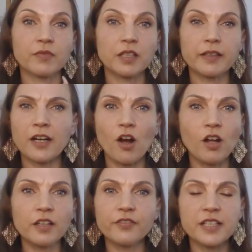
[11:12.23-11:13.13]
like
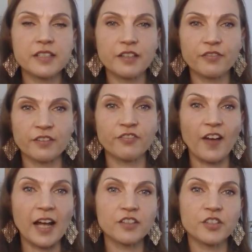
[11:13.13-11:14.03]
all of these different
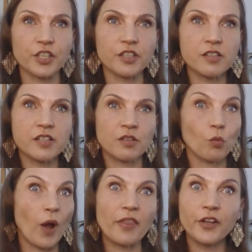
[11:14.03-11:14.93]
factors,
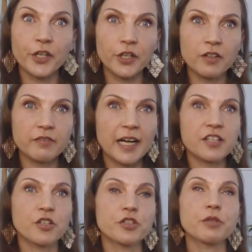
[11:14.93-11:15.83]
weather, right?
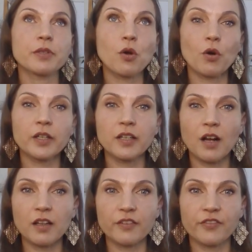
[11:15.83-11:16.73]
So she recorded
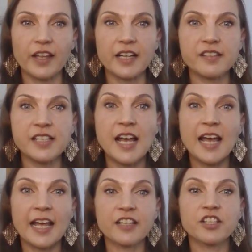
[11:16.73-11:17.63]
all of this
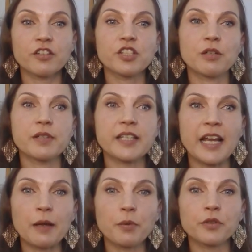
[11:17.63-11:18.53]
until she was
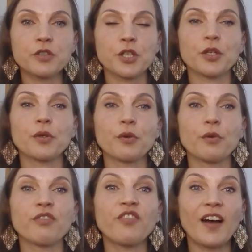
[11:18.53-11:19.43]
able
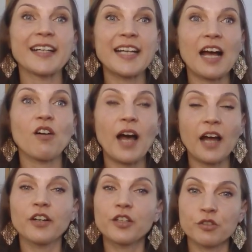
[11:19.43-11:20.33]
to find out
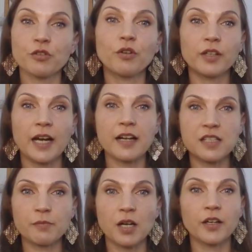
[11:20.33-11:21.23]
how to control her
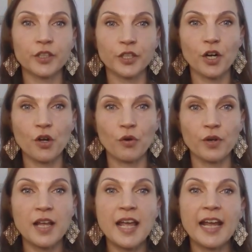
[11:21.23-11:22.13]
eczema on her
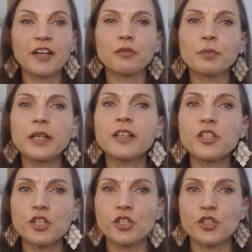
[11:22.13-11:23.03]
own. And it
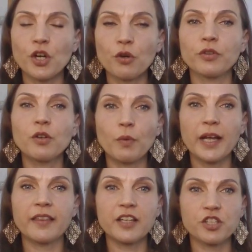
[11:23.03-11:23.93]
really showed the
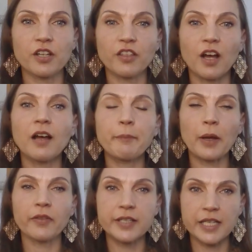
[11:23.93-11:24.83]
way that she thought
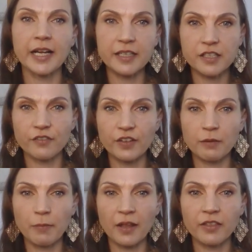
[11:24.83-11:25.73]
about the
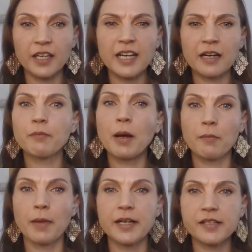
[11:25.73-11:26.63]
scientific method and
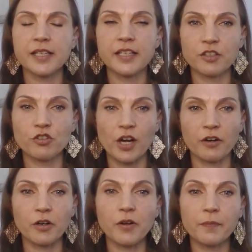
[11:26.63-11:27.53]
about medicine in
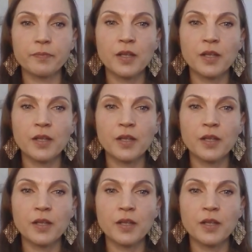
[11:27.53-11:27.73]
general.